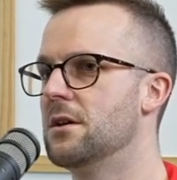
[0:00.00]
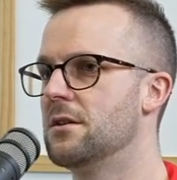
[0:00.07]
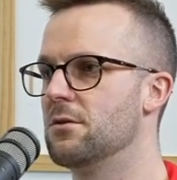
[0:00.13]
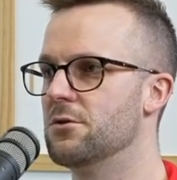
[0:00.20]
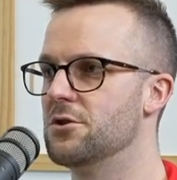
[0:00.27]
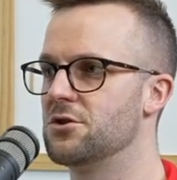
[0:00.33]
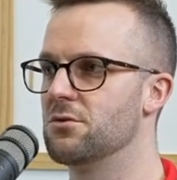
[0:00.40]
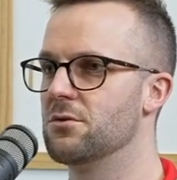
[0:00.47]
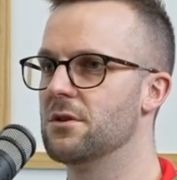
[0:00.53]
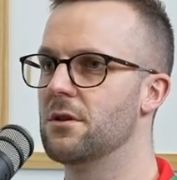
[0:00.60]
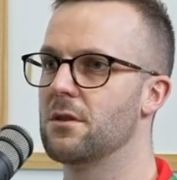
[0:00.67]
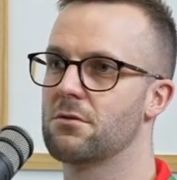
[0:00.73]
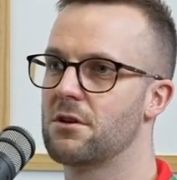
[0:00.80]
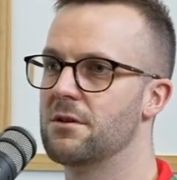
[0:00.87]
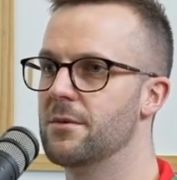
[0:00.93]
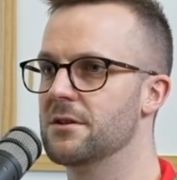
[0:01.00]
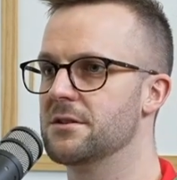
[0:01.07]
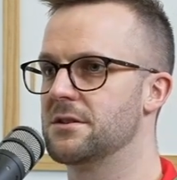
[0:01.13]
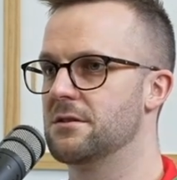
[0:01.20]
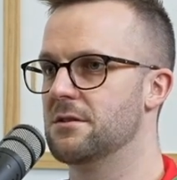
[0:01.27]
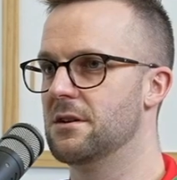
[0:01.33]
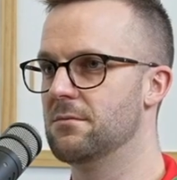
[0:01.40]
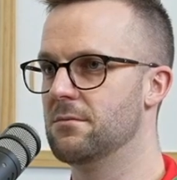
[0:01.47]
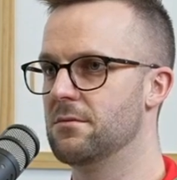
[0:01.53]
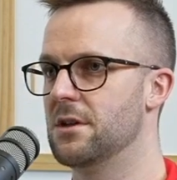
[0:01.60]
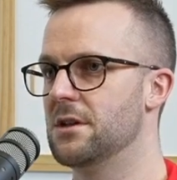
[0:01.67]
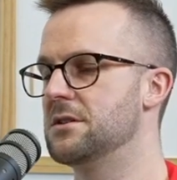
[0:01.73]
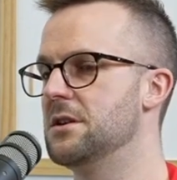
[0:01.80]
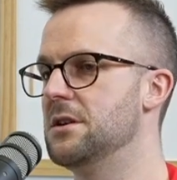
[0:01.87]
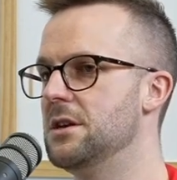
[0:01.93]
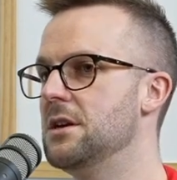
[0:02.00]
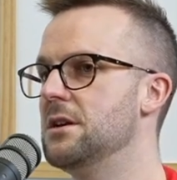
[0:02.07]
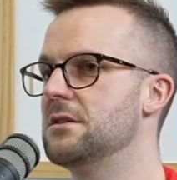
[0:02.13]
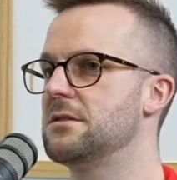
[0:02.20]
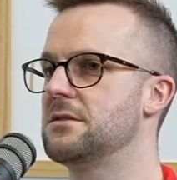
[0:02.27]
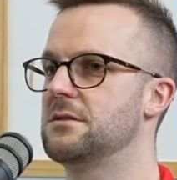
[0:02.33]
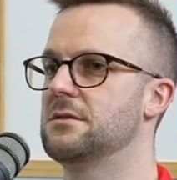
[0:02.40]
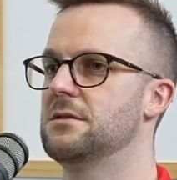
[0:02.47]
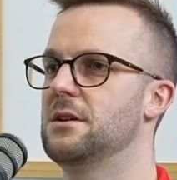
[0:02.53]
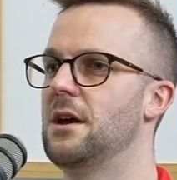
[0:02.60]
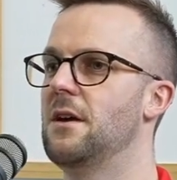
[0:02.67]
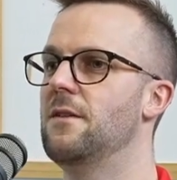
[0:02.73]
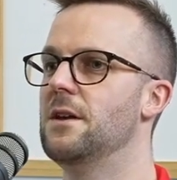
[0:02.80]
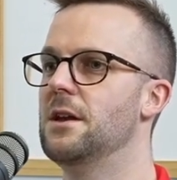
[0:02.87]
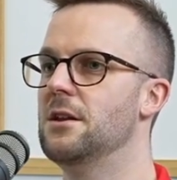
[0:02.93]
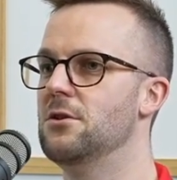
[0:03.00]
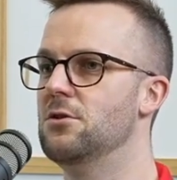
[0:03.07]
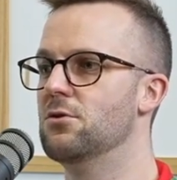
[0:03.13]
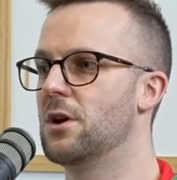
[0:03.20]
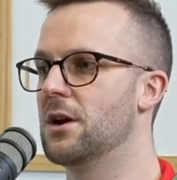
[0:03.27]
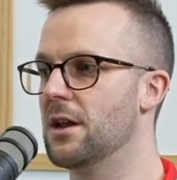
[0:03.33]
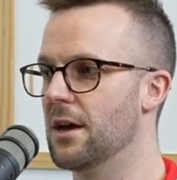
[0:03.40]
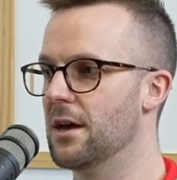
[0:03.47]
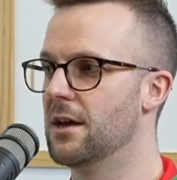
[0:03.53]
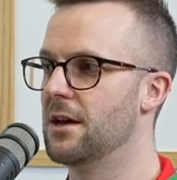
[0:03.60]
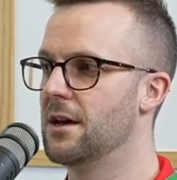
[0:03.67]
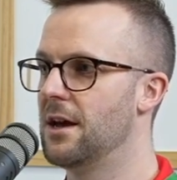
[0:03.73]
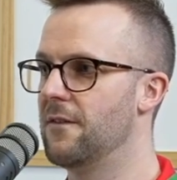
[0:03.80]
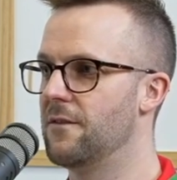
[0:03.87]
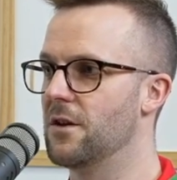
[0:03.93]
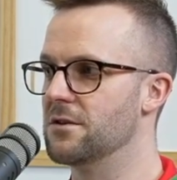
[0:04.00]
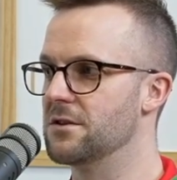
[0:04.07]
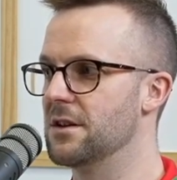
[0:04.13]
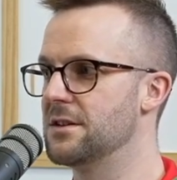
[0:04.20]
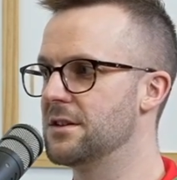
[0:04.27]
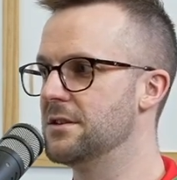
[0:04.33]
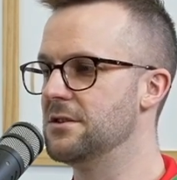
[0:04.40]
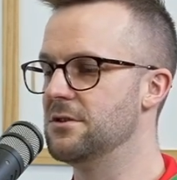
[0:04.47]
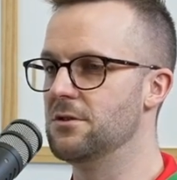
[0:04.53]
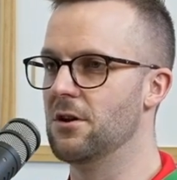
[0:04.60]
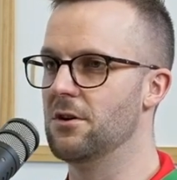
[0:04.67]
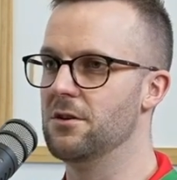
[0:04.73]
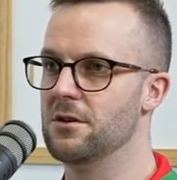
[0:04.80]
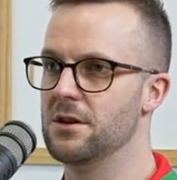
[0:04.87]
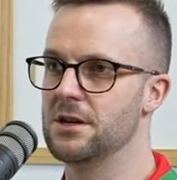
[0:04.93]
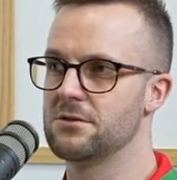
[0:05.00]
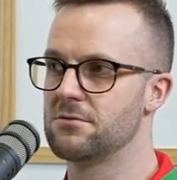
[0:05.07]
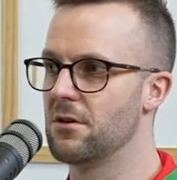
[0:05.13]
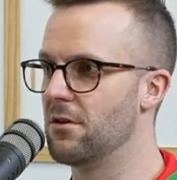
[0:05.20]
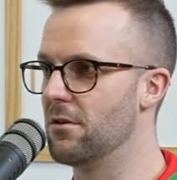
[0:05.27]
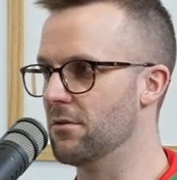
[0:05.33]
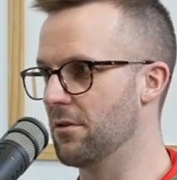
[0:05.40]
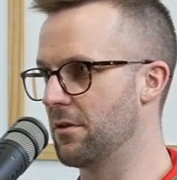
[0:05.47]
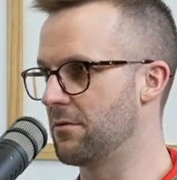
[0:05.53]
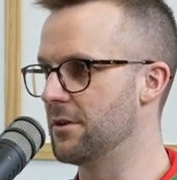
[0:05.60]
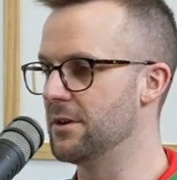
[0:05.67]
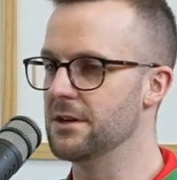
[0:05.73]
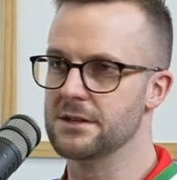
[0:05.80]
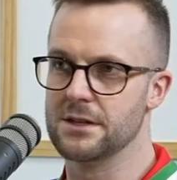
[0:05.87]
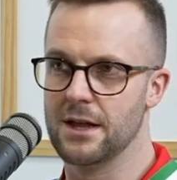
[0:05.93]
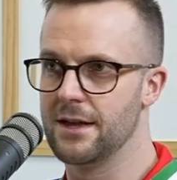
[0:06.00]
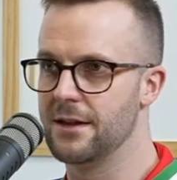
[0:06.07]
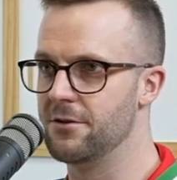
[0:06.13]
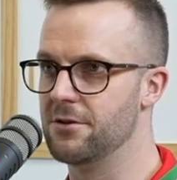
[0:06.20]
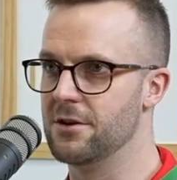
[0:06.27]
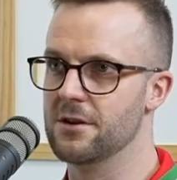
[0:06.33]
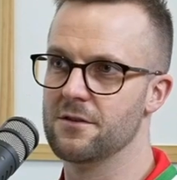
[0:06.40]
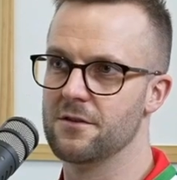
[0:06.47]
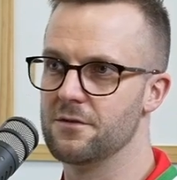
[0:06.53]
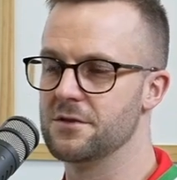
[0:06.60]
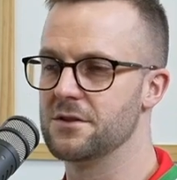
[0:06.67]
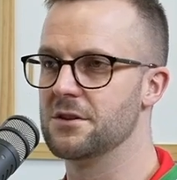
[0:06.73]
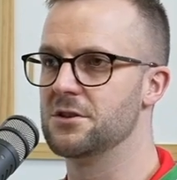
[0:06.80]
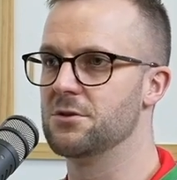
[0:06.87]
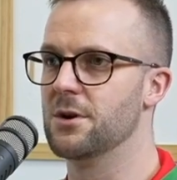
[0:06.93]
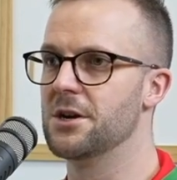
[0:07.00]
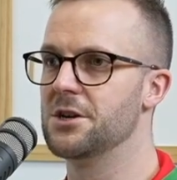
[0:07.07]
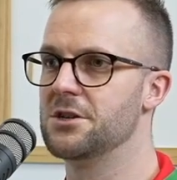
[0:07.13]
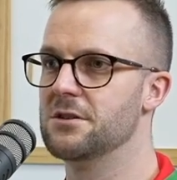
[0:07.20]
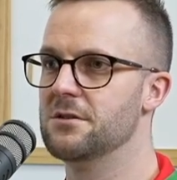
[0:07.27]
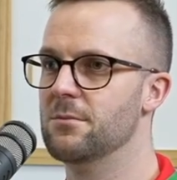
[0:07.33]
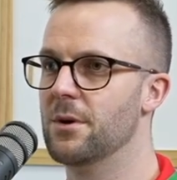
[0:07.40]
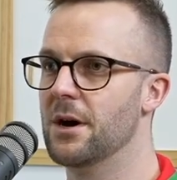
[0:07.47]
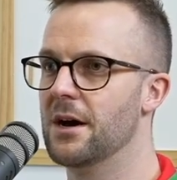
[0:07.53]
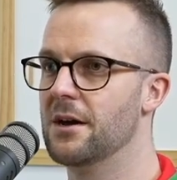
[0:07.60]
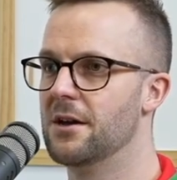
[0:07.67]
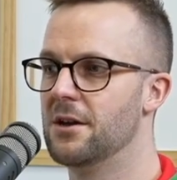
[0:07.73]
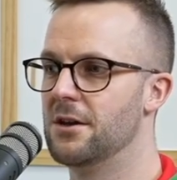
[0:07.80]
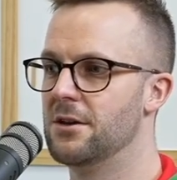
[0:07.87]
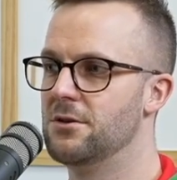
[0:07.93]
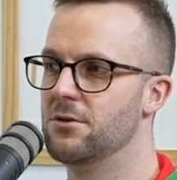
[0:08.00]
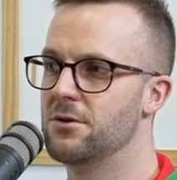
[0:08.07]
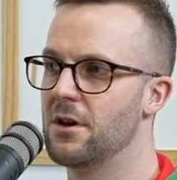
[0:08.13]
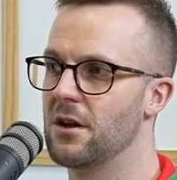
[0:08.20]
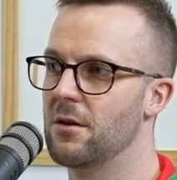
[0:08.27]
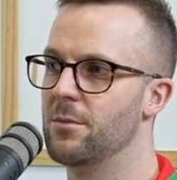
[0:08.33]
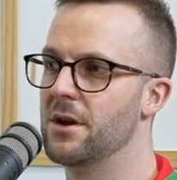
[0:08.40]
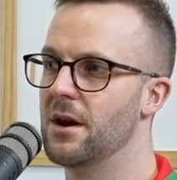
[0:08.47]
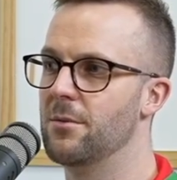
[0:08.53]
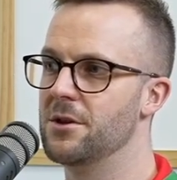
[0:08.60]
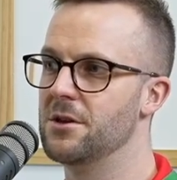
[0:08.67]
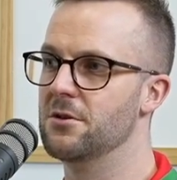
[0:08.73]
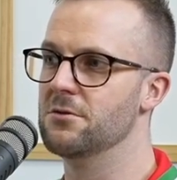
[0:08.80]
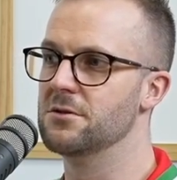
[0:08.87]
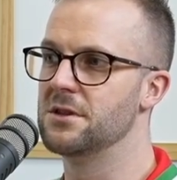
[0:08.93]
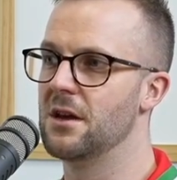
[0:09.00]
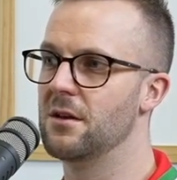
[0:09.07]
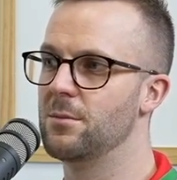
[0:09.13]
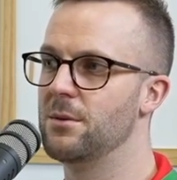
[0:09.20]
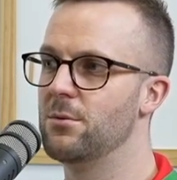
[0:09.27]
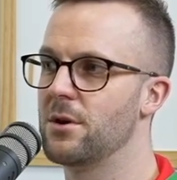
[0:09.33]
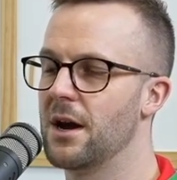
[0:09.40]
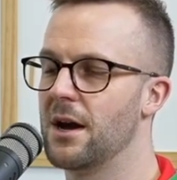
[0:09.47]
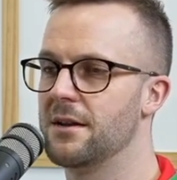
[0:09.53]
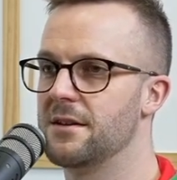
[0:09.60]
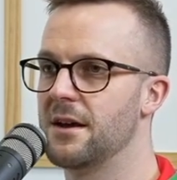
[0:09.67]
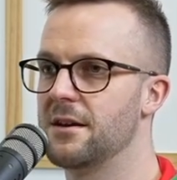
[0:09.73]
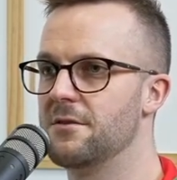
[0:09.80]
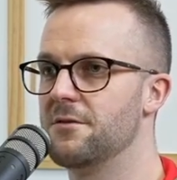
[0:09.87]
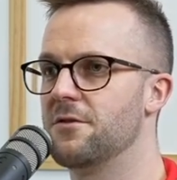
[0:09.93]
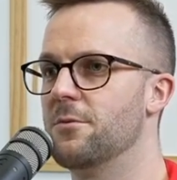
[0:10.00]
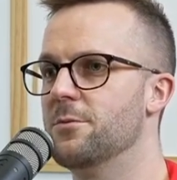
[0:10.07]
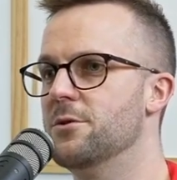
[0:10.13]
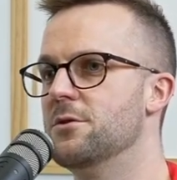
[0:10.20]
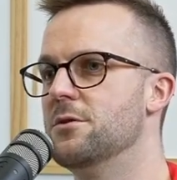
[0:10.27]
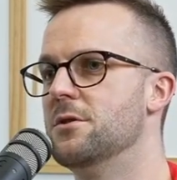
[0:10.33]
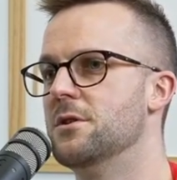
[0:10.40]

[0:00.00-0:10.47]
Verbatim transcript: to ensure that in three months' time, it's a yes? And then yeah. you're going to have those lessons. You go to your next role or three years later, you're in a different situation. But you're going to be able to use that and people can't take it from you.